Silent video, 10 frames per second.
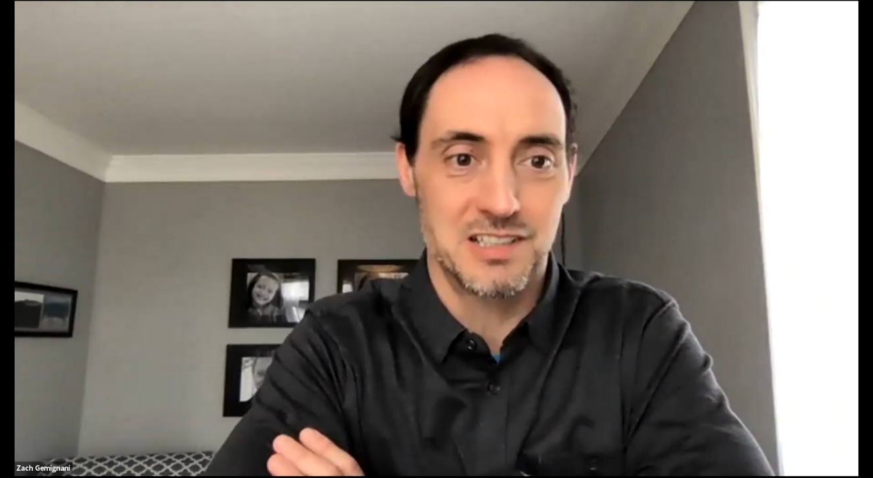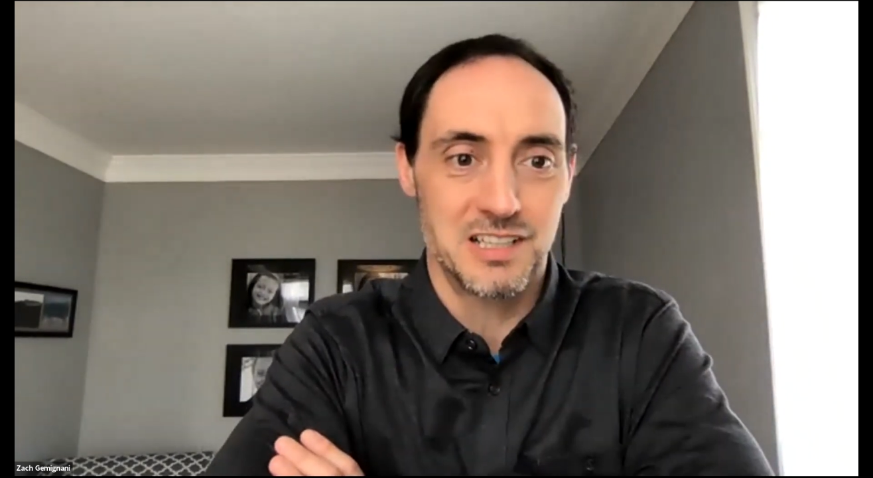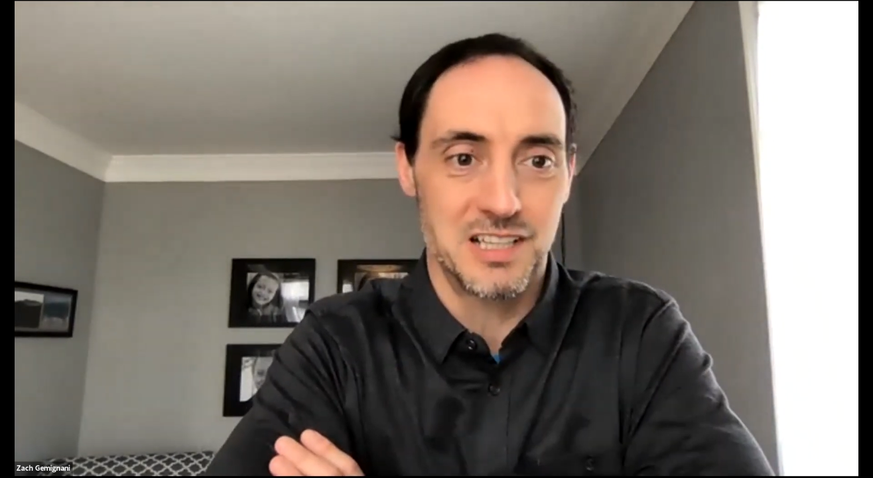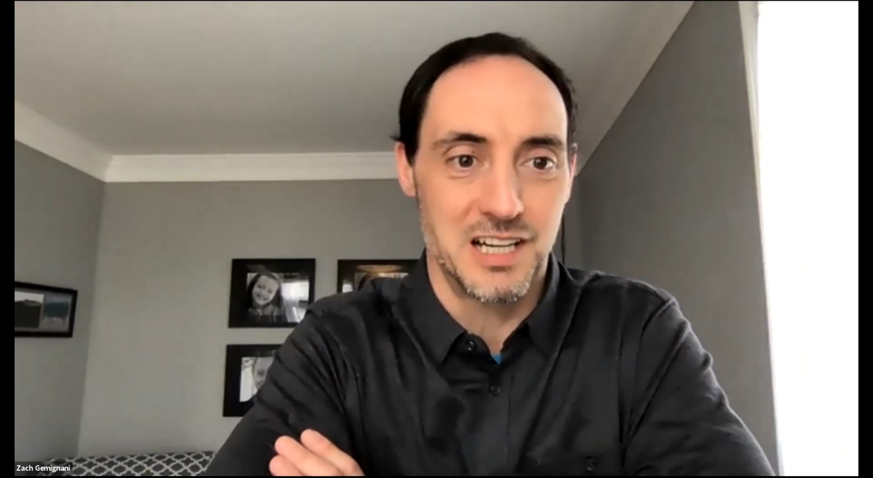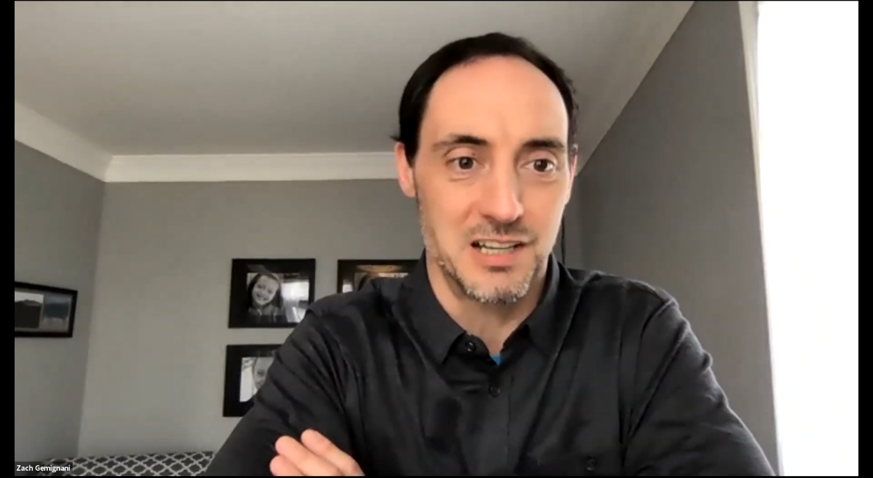
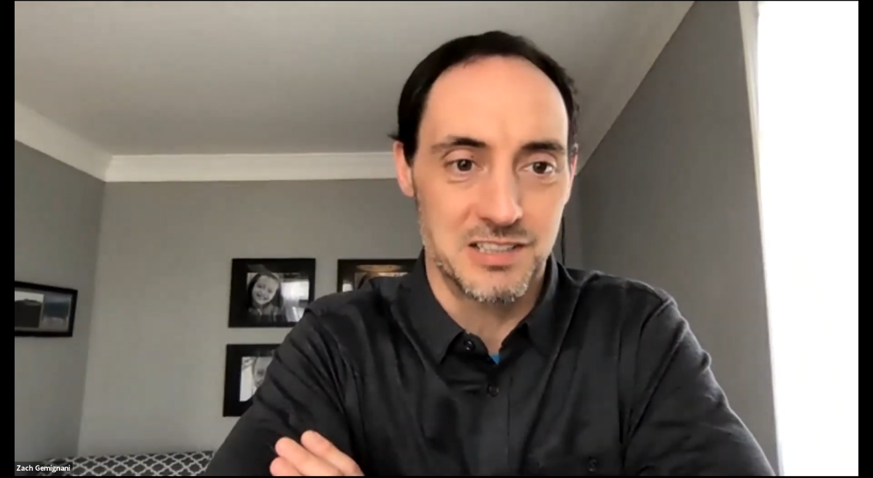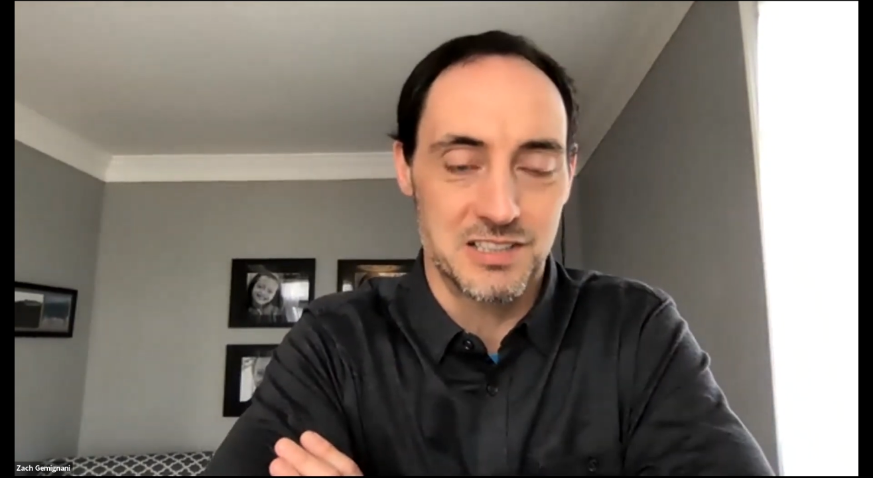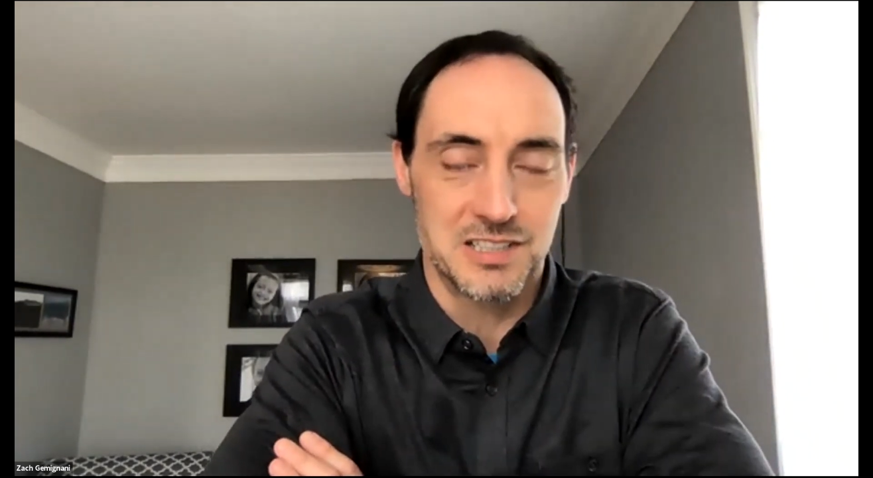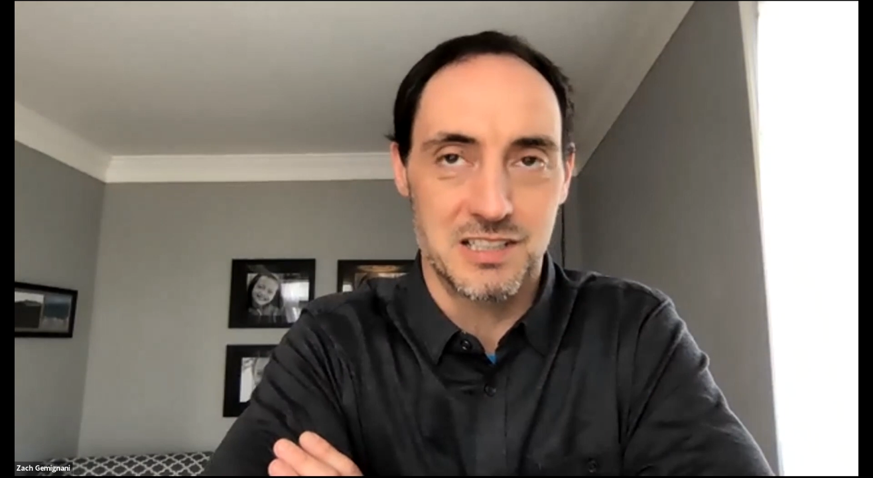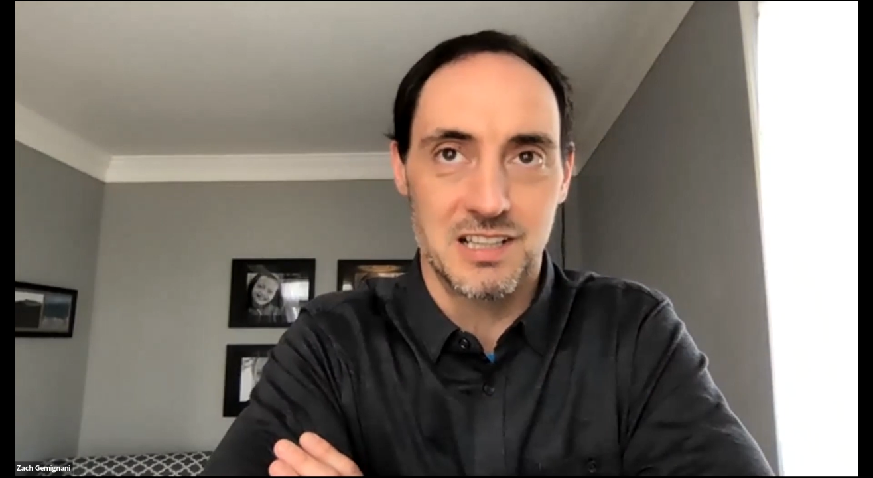
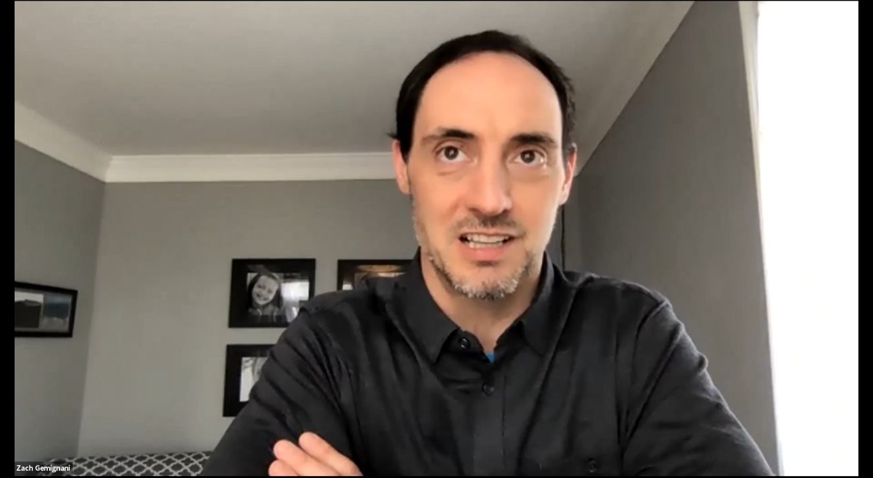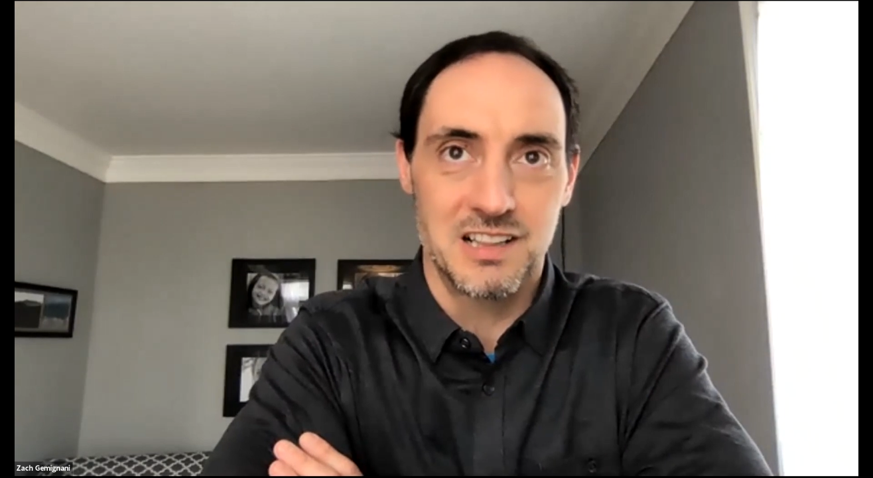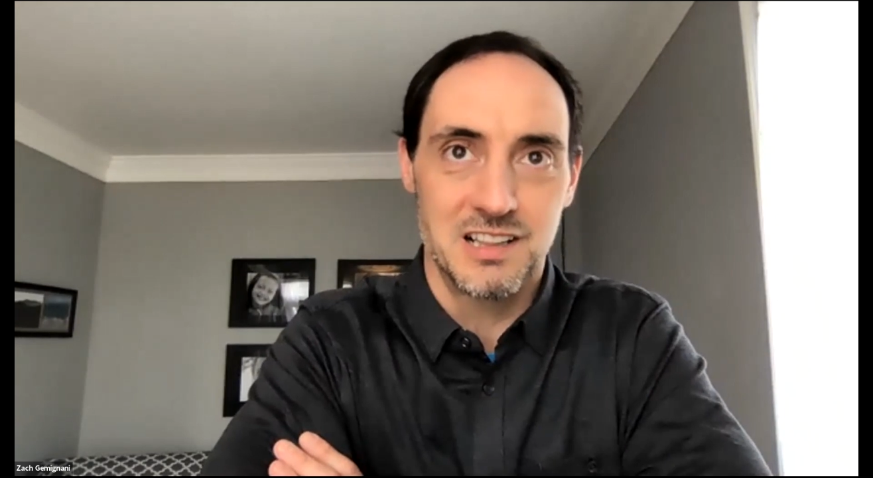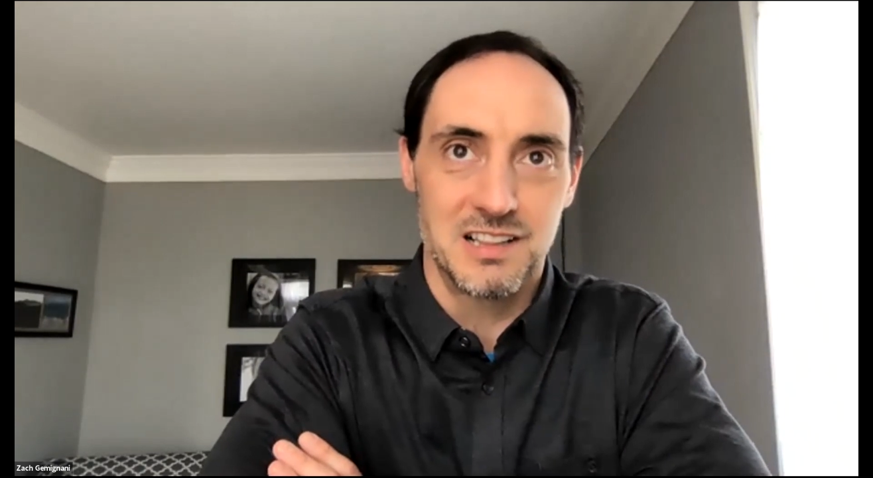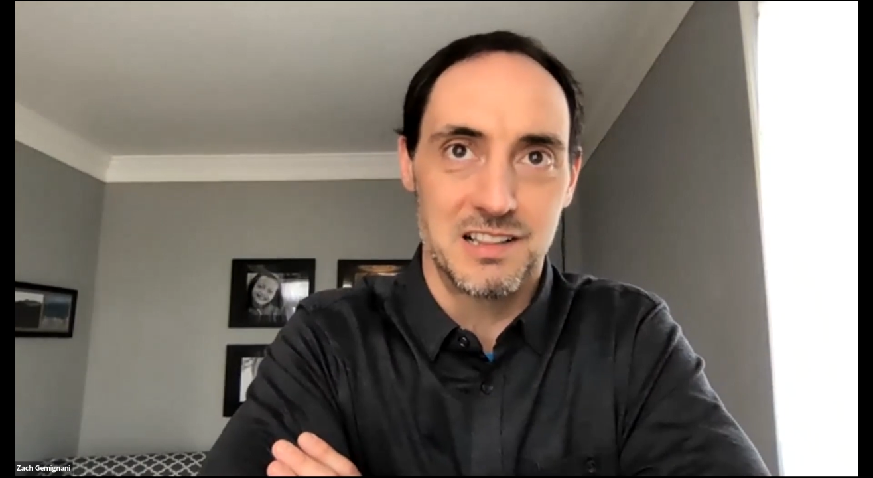
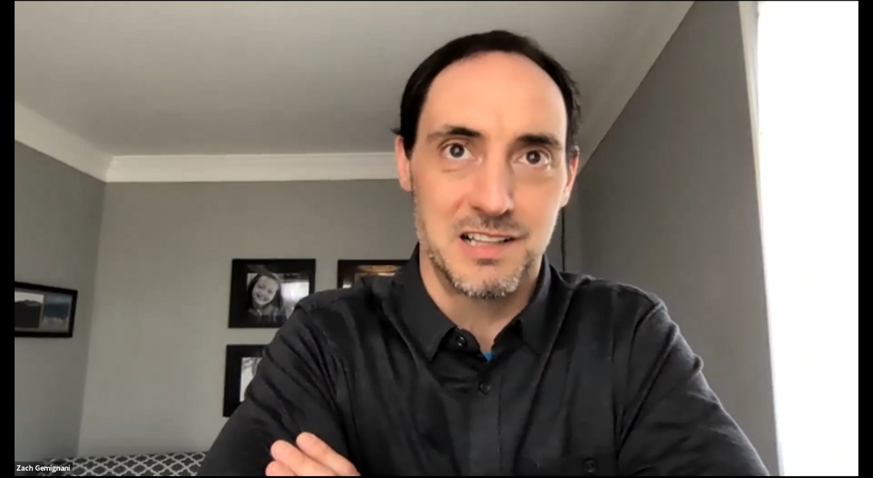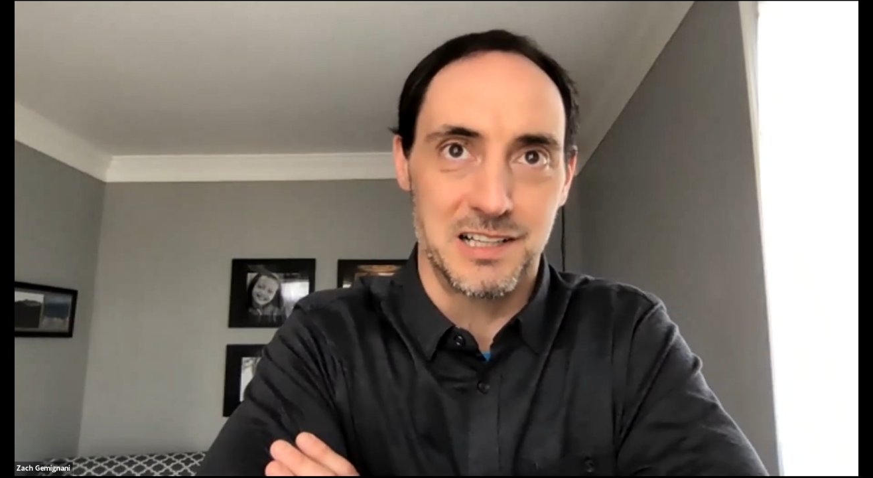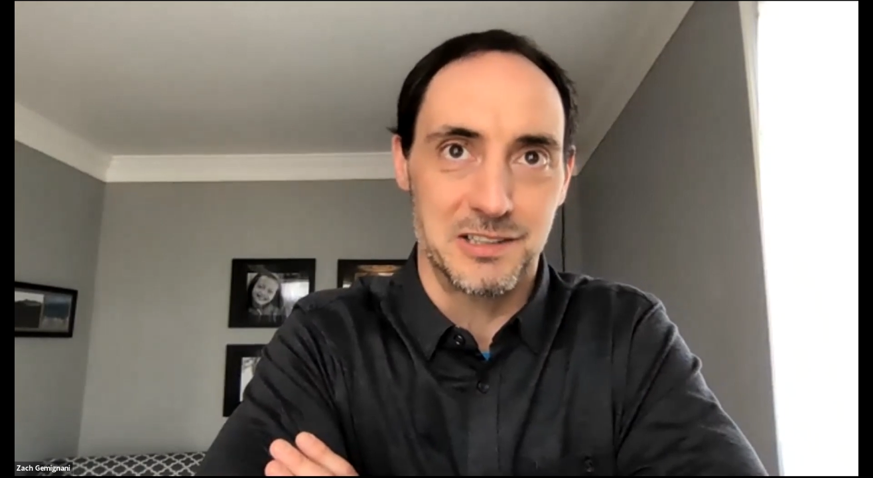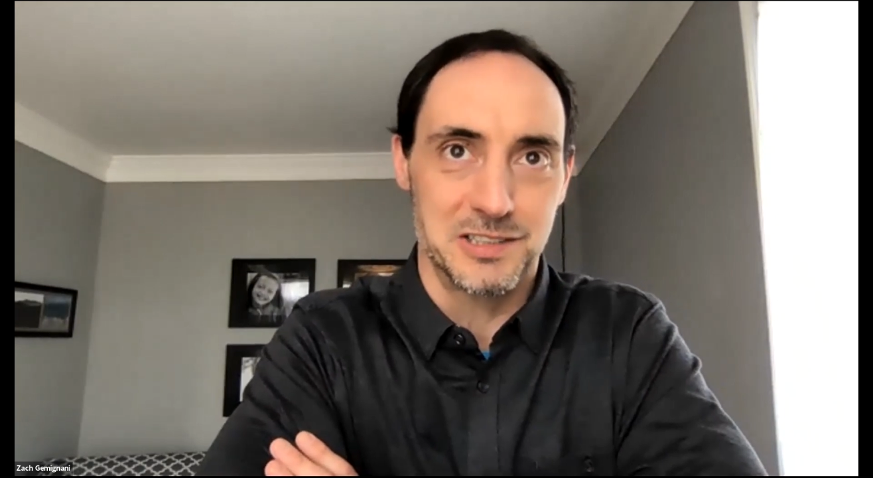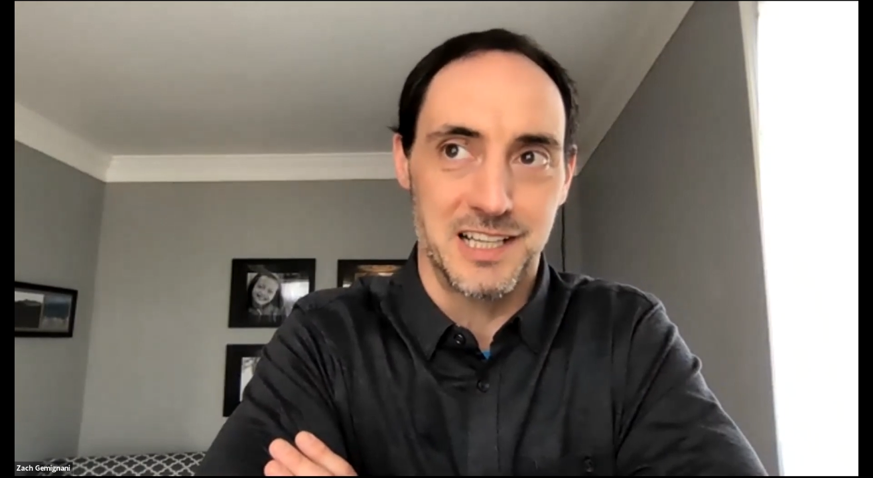
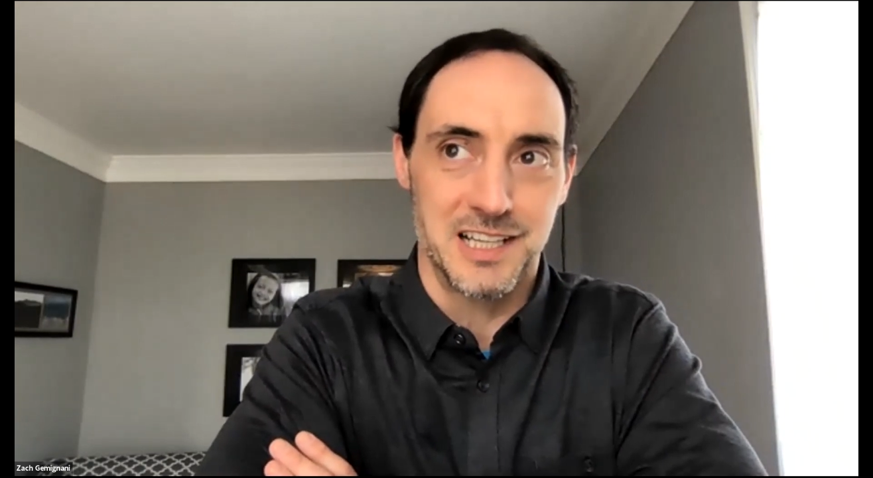There's